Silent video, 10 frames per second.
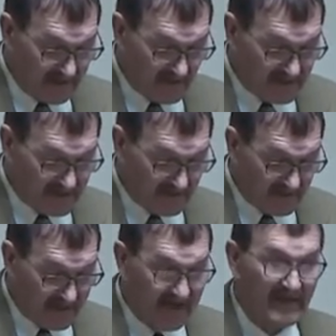We still
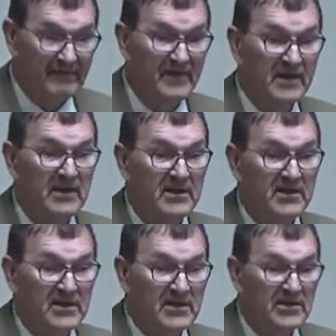only have
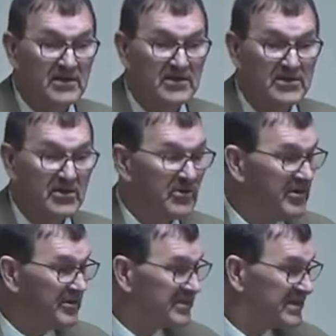two
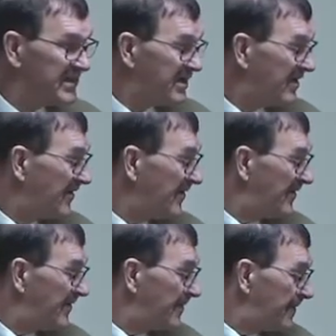groups.
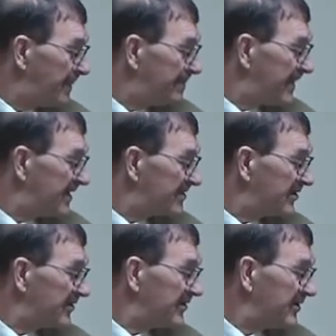So
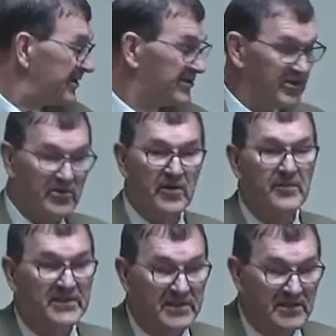there are only two groups
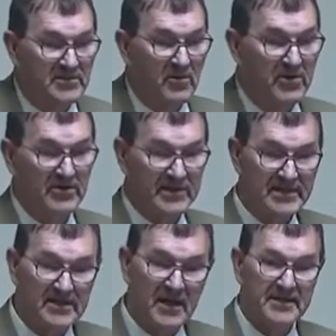in this world. It's
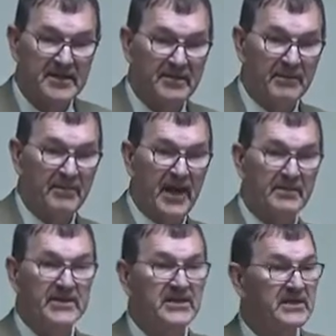not the
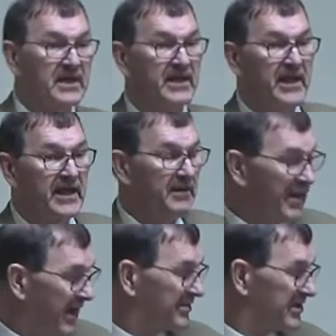Baptist and the
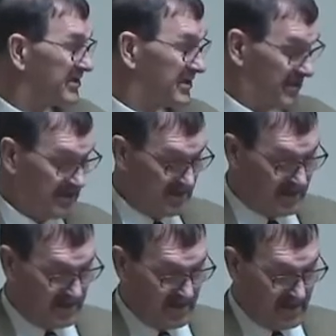Anabaptist.
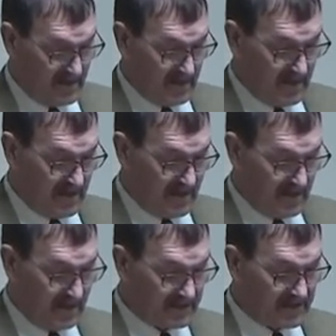
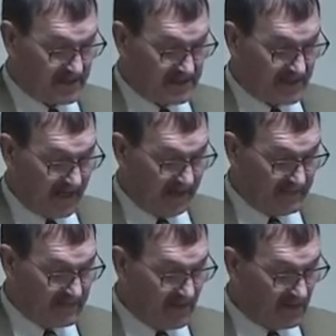It's the saved
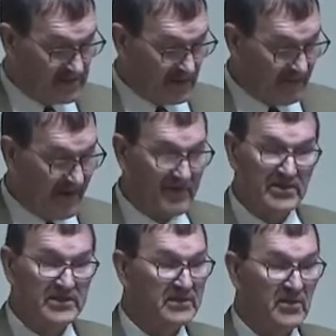and those that are
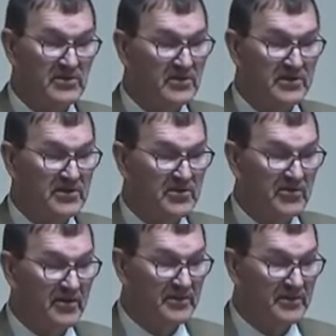perishing. Those are the two groups.